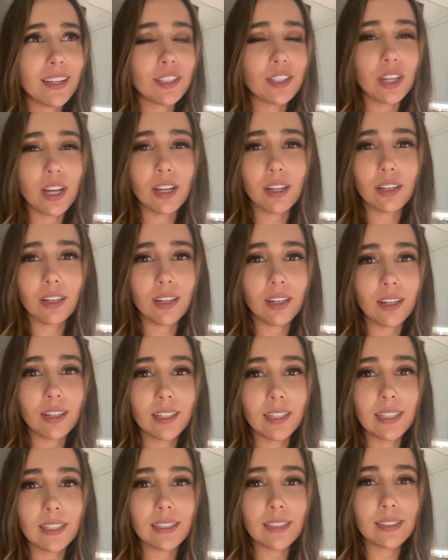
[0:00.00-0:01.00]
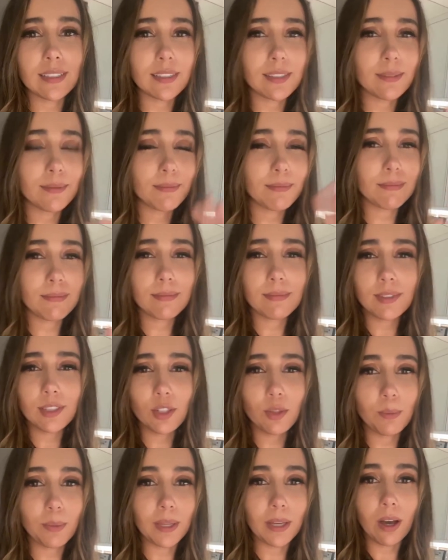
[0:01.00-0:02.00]
Tucker is
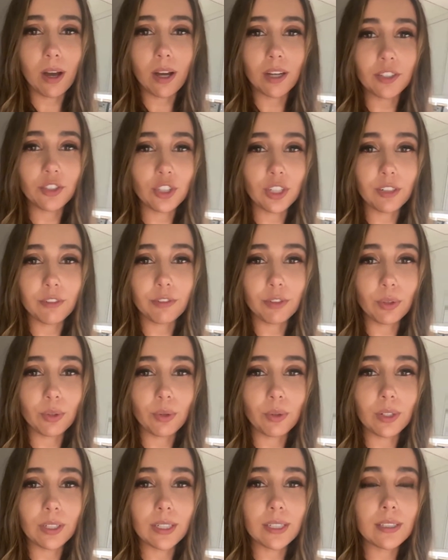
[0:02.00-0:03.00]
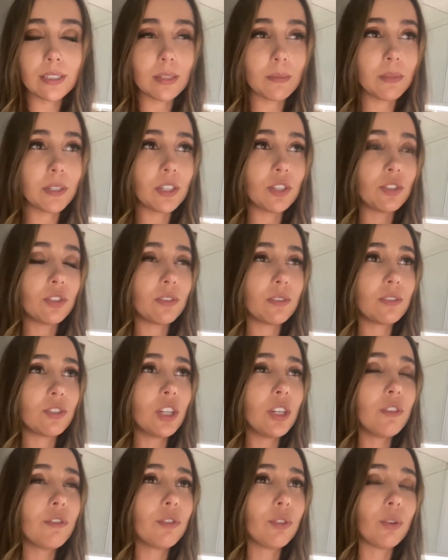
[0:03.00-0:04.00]
so beyond Jennifer Lawrence. I mean,
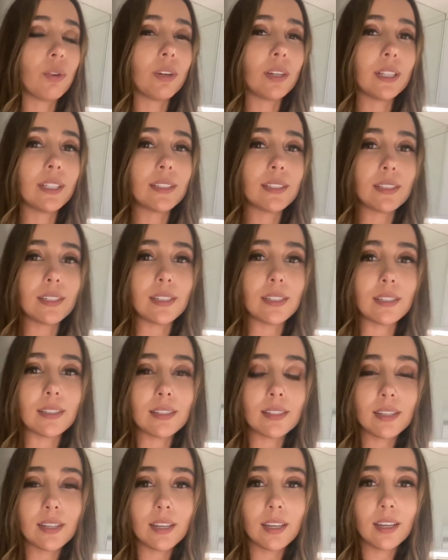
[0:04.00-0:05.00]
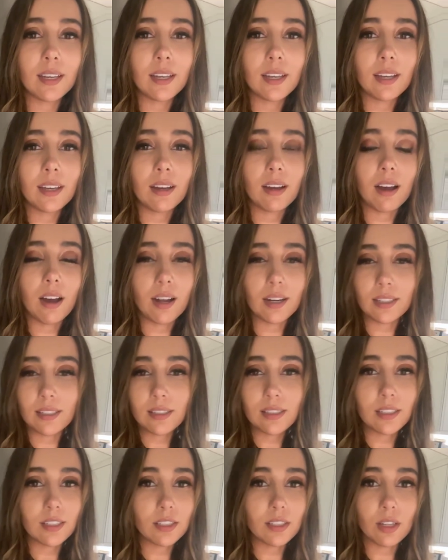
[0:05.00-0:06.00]
Jennifer Lawrence is
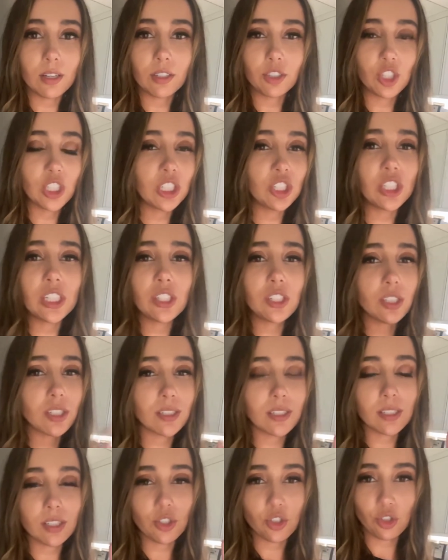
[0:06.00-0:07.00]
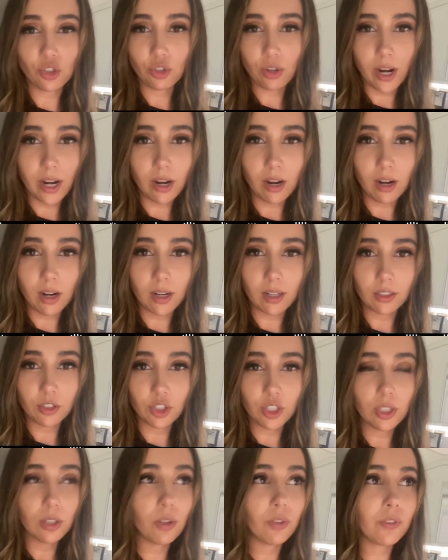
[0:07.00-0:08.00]
honestly so, she just is such a tryhard.
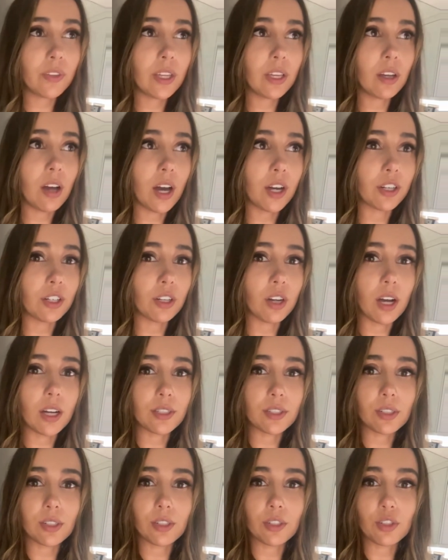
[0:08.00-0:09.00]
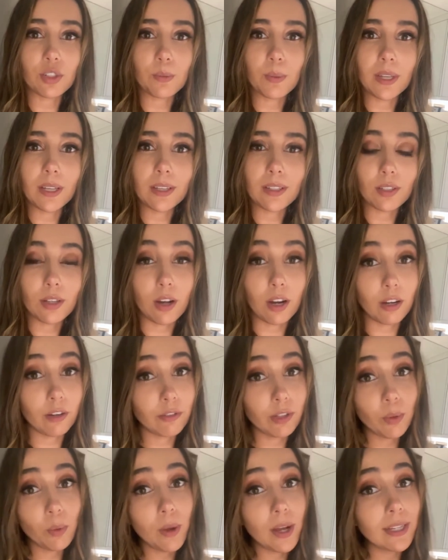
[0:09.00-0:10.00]
She only got her Oscars because
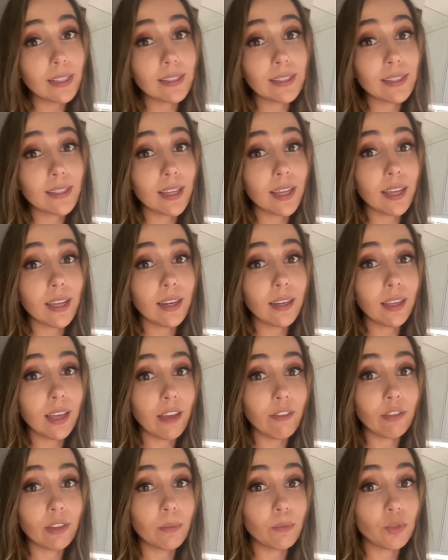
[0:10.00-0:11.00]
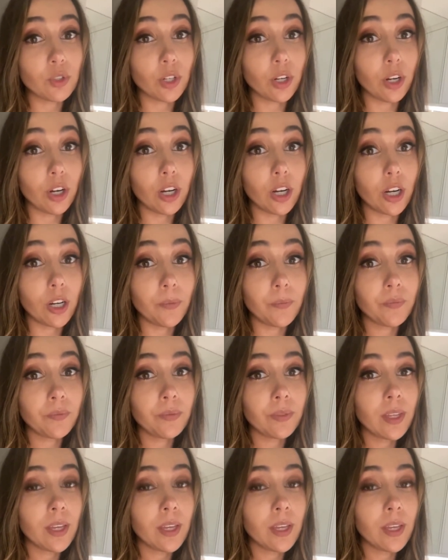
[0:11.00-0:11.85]
Harvey Weinstein gave them to her.